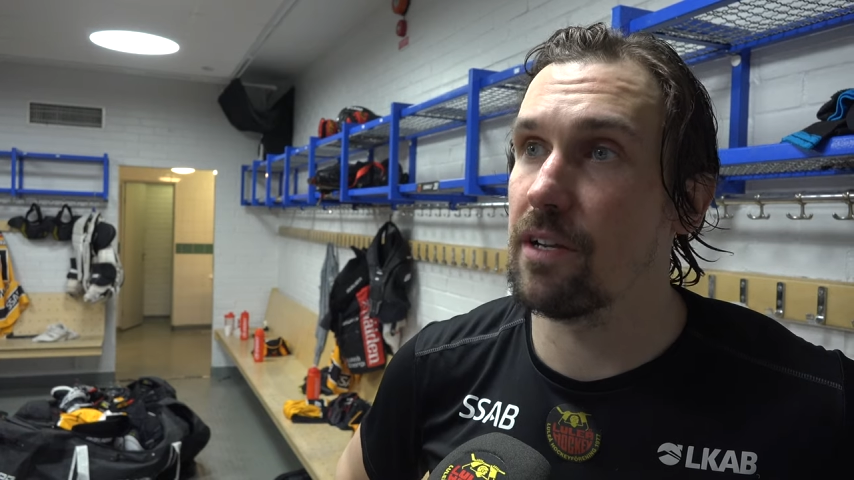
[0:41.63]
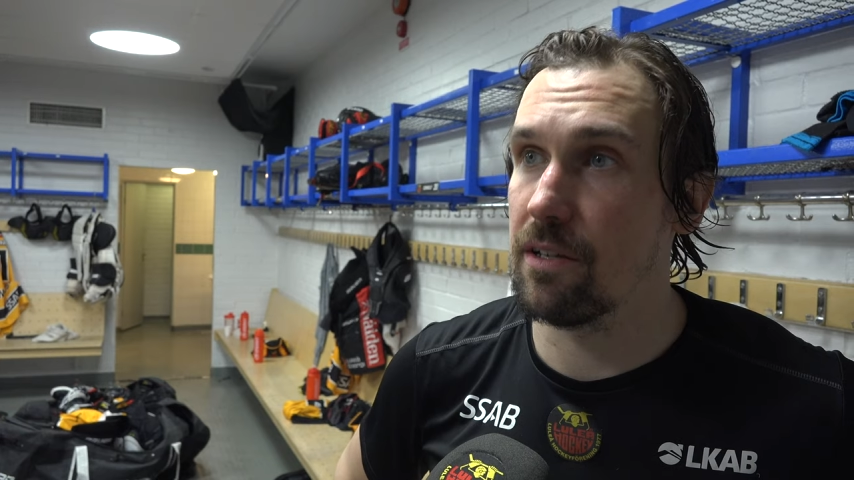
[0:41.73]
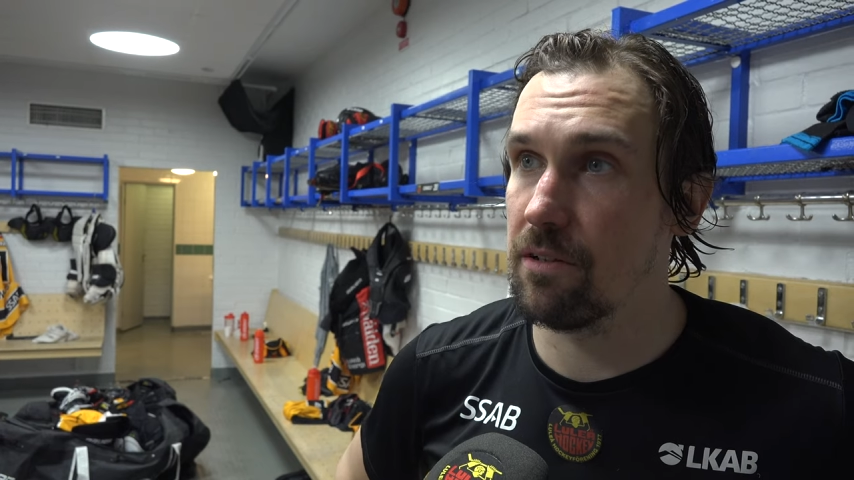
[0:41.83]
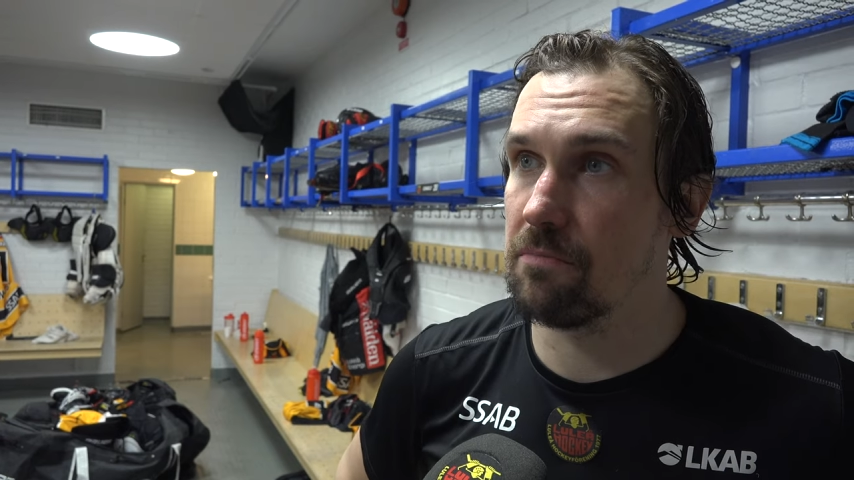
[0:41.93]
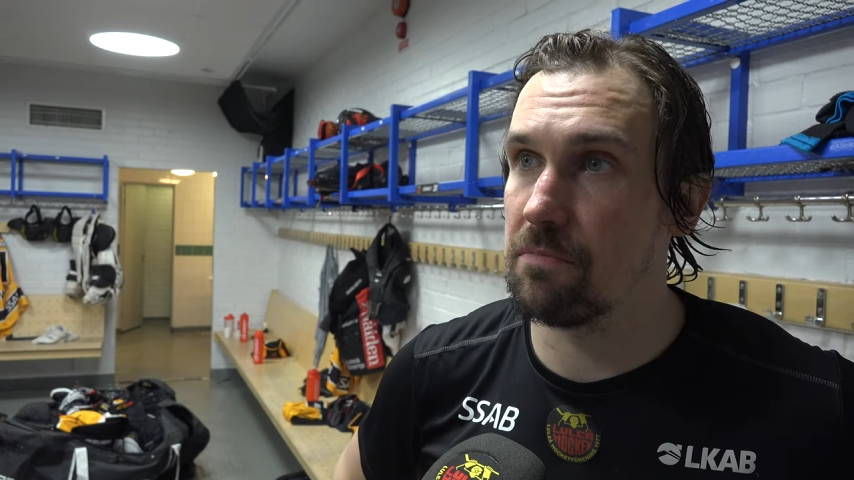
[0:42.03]
and
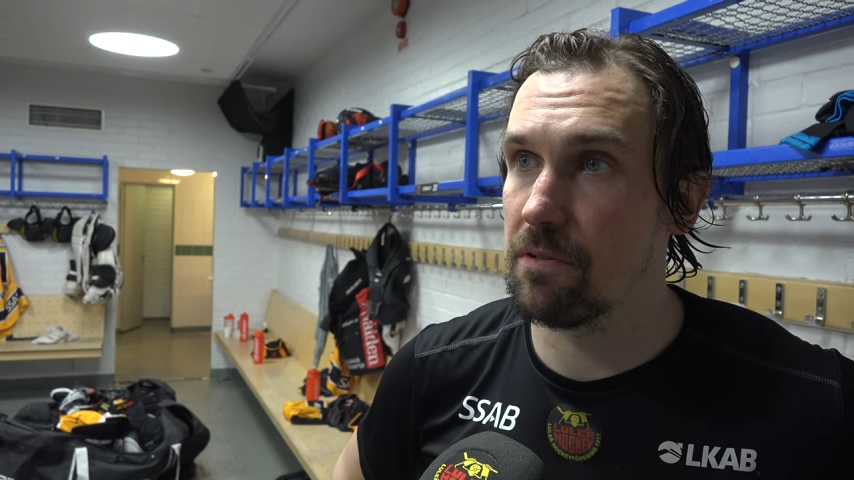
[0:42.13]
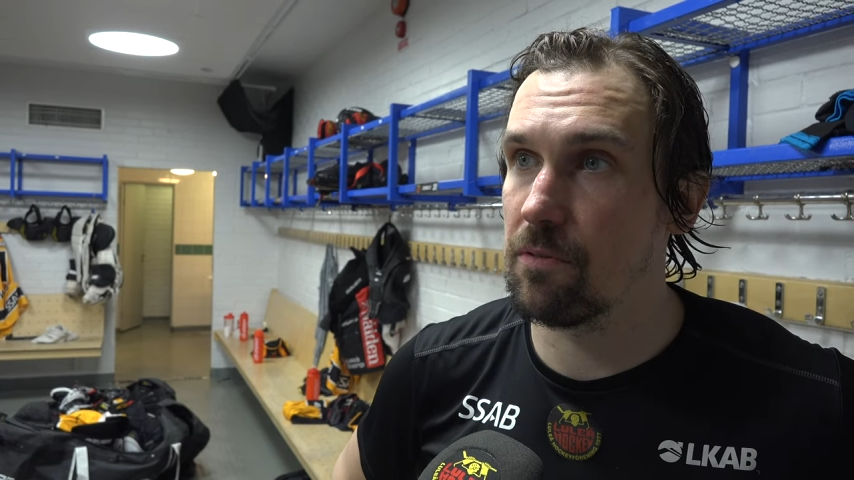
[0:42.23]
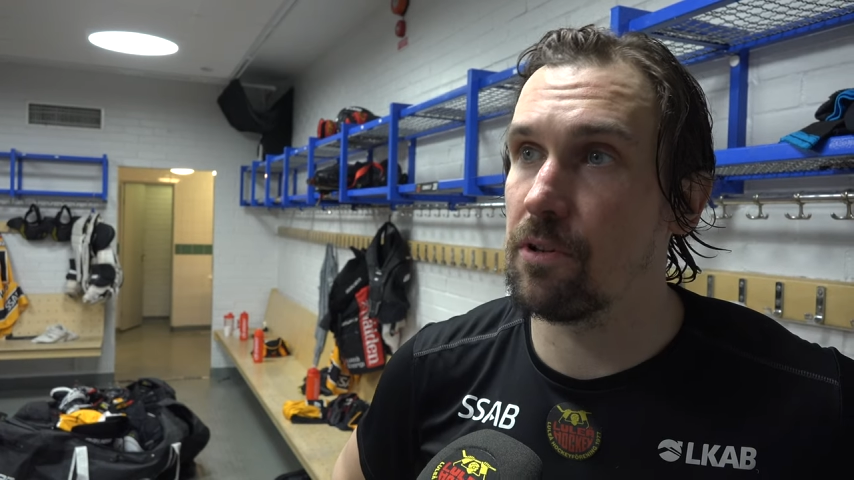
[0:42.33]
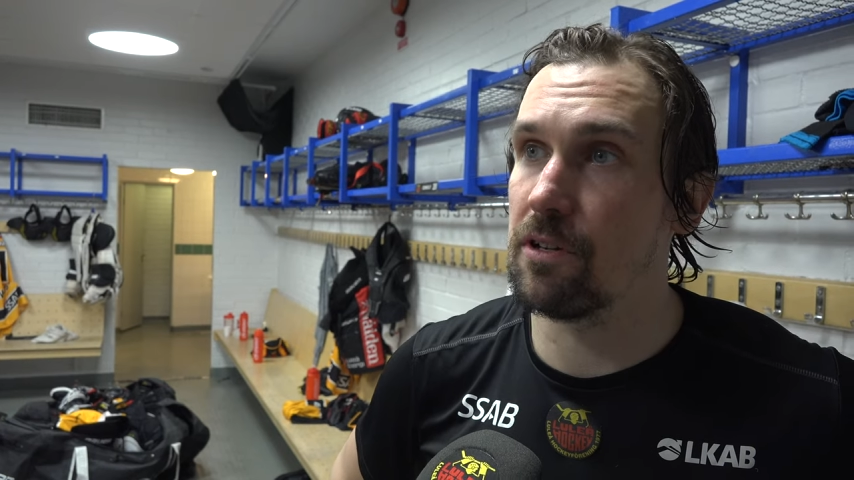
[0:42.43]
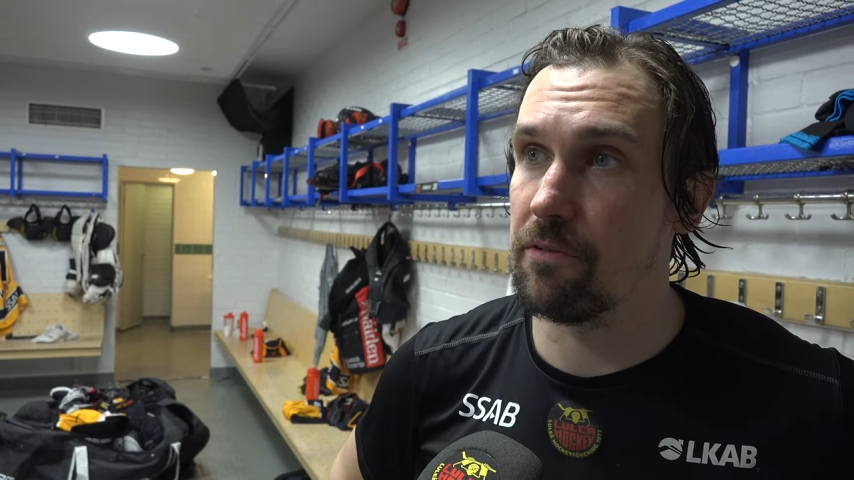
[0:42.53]

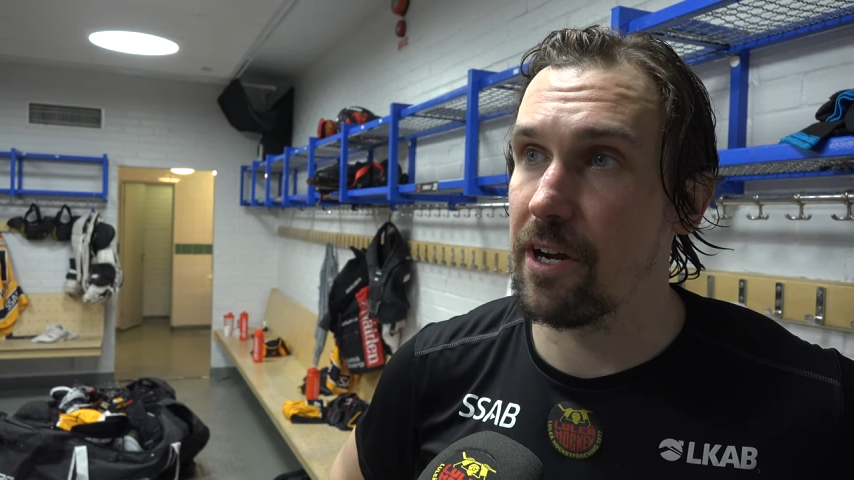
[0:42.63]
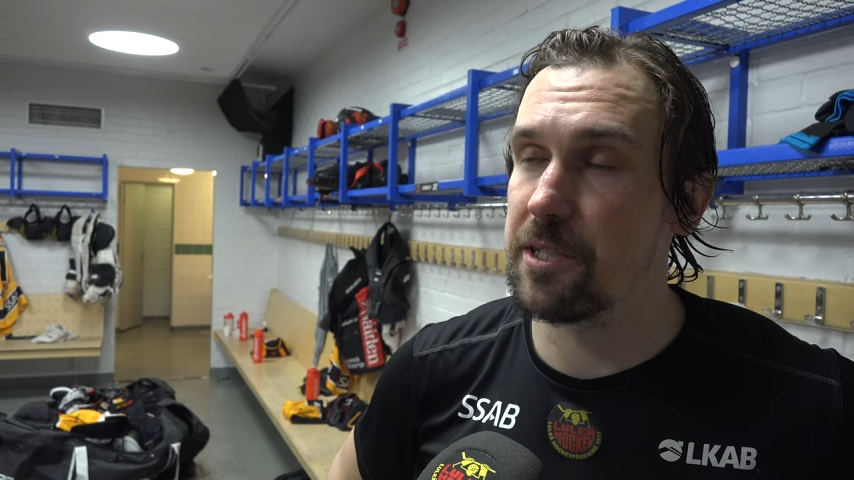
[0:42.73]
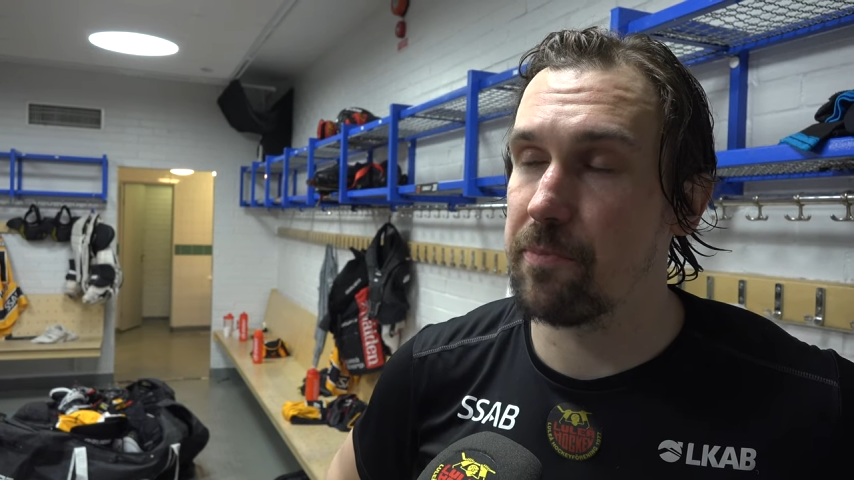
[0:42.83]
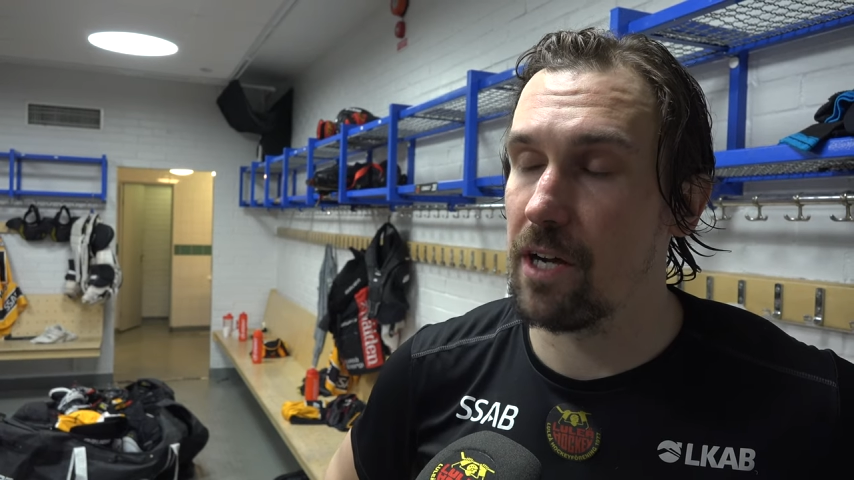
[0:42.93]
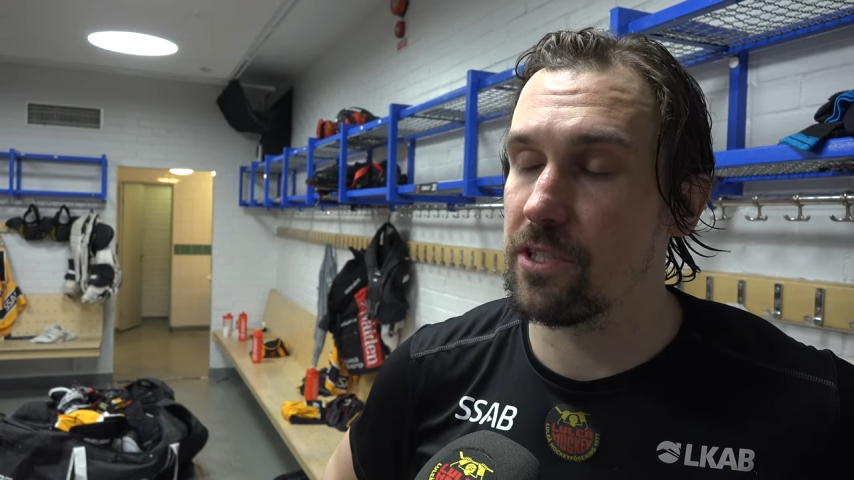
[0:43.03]
you're in the
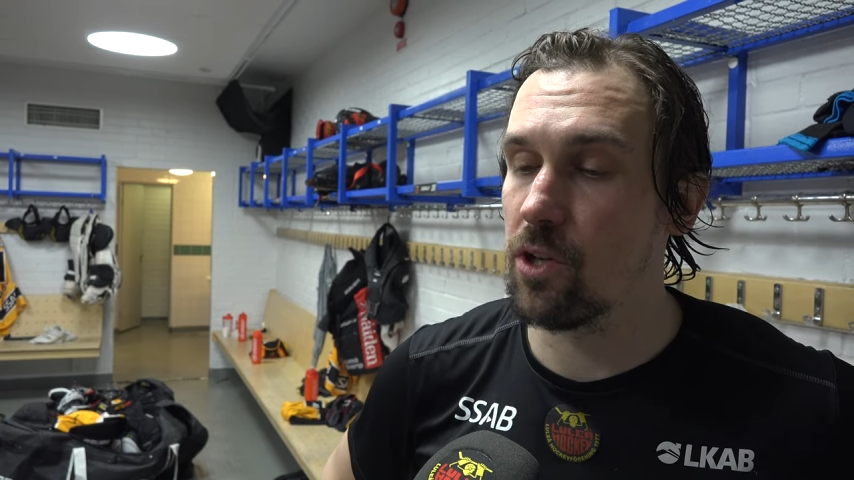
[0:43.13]
right spot.